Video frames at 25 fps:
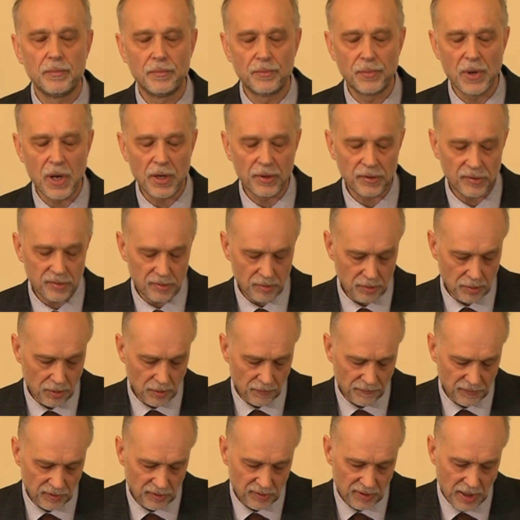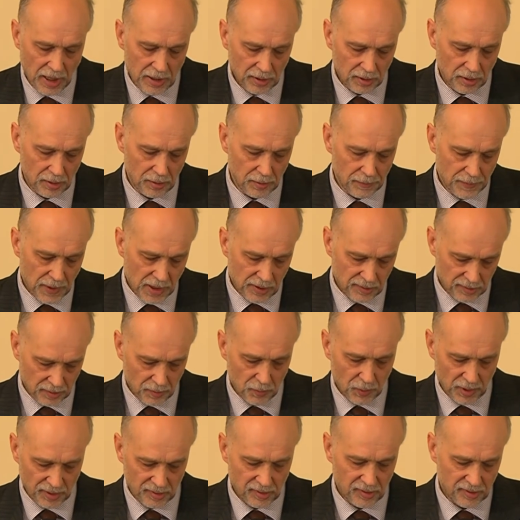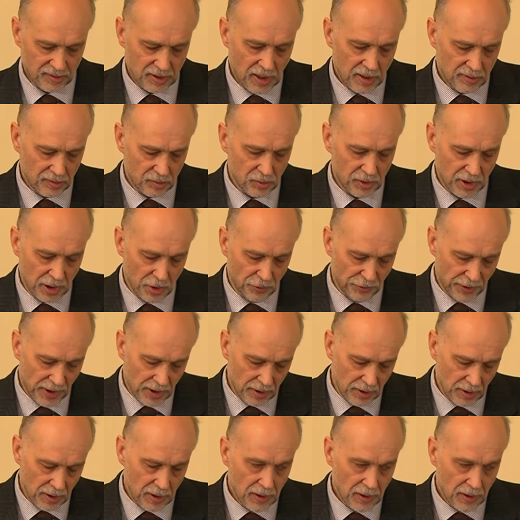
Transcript: parts of the cycle, as was discussed today already.